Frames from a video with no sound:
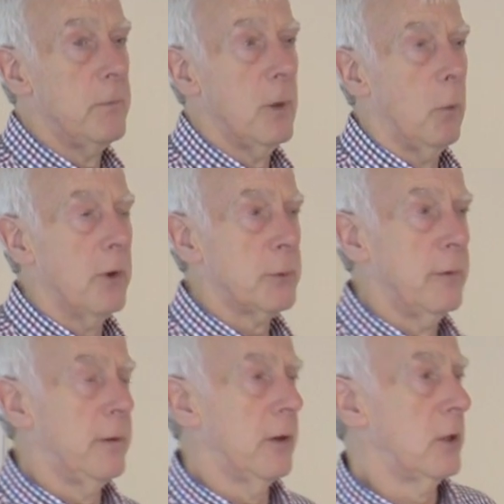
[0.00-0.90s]
what's
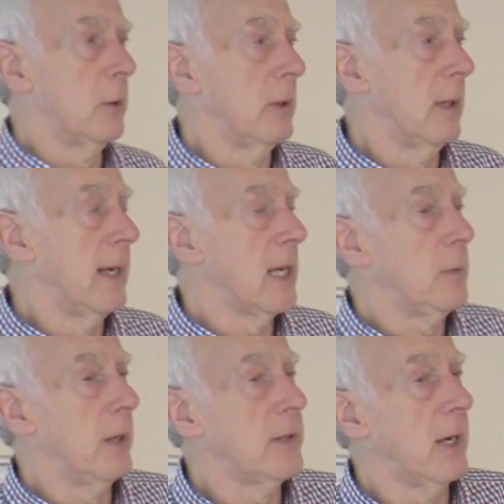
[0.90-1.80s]
referred to in
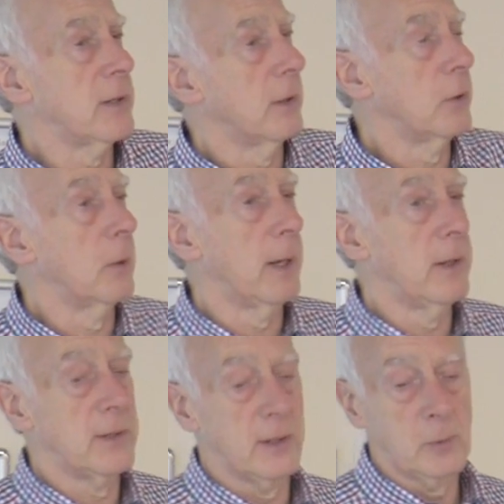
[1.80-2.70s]
SPSS, and I'll talk about
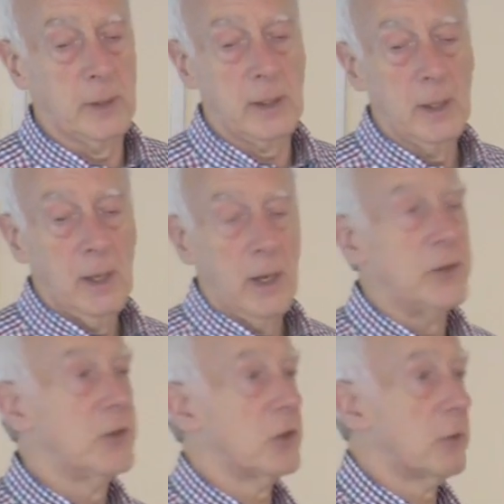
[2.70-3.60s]
this next week,
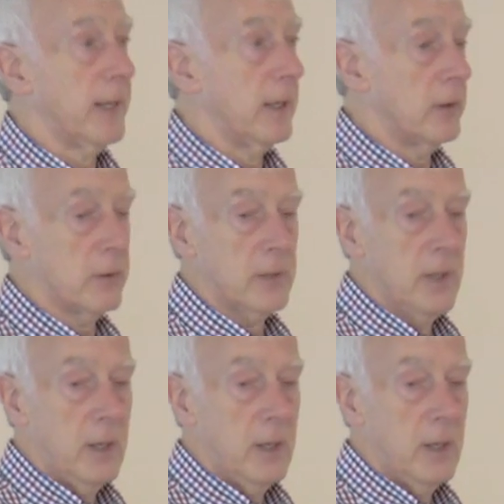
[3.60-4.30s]
as strings,